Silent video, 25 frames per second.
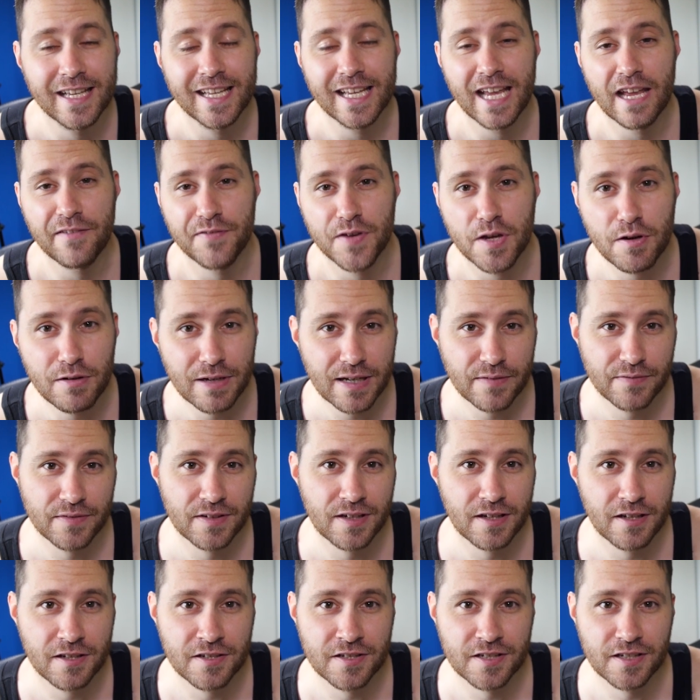if you live
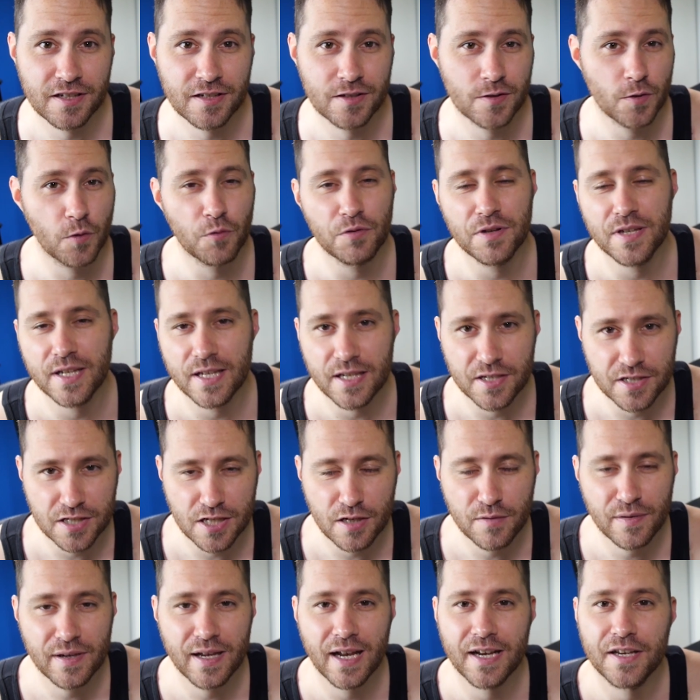in London or near to it